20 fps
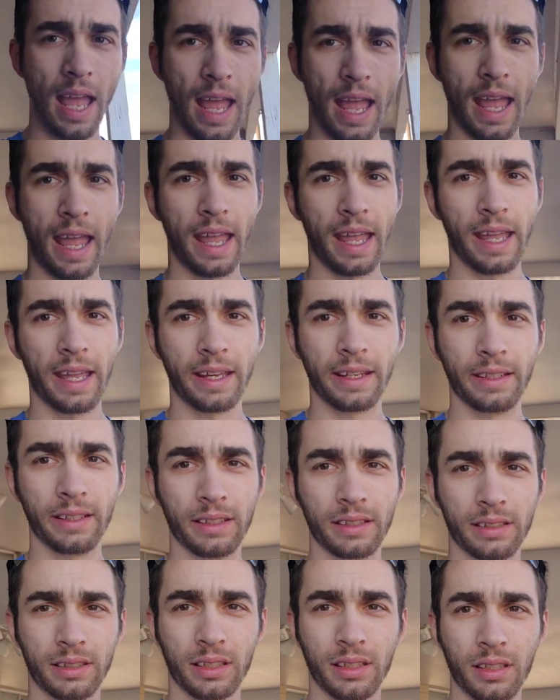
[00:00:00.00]

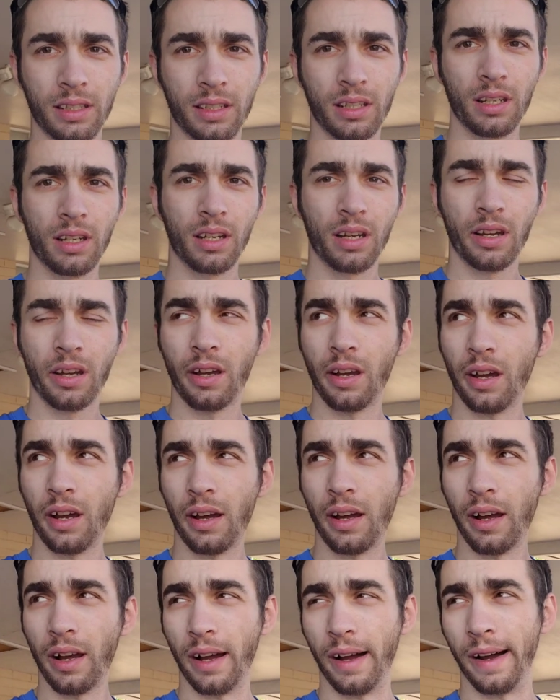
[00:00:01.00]
And
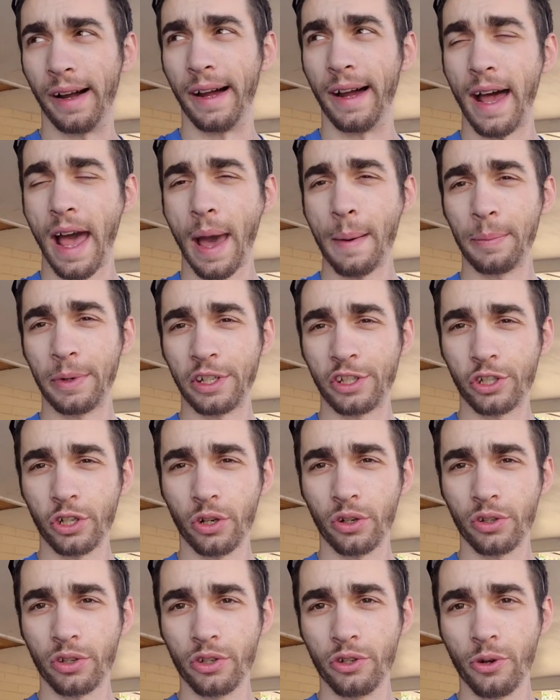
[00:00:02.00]
uh, I'm gonna
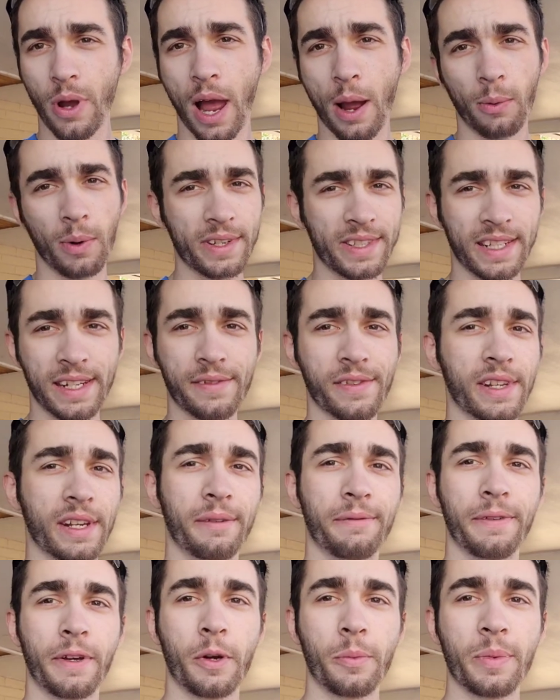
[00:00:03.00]
show you, I wasn't even gonna
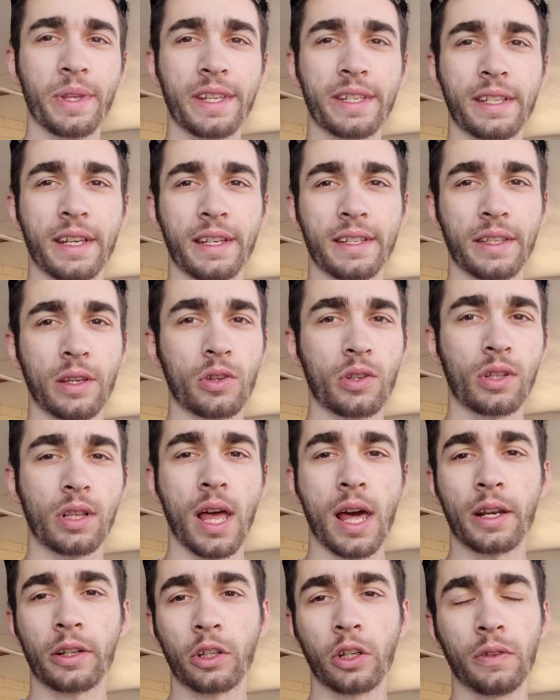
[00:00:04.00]
film this because there's a
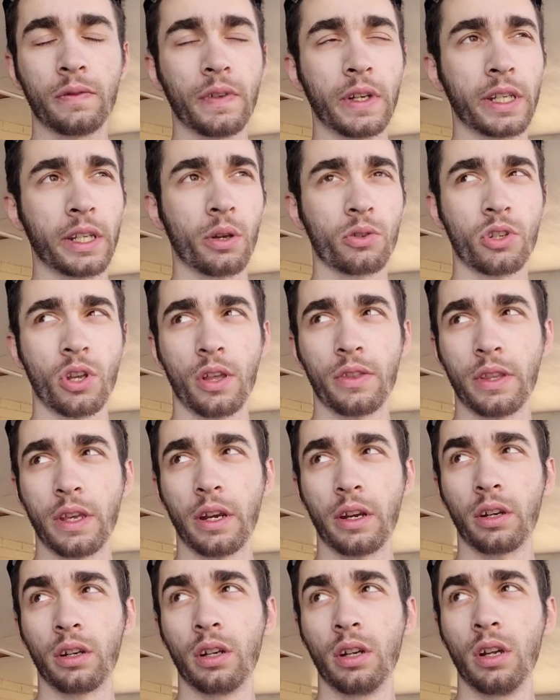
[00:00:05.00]
lot of good videos on
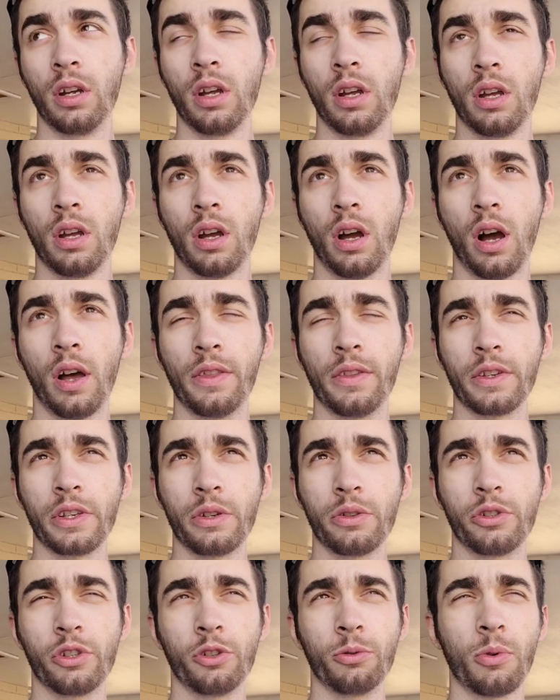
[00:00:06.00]
there on the
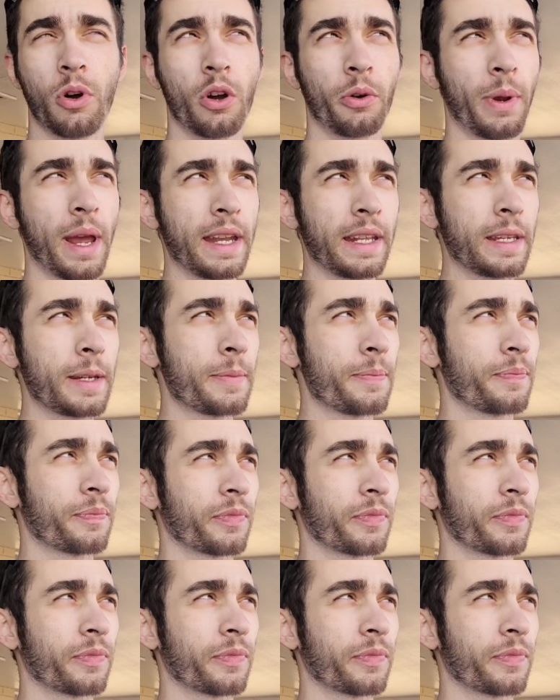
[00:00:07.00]
YouTube already,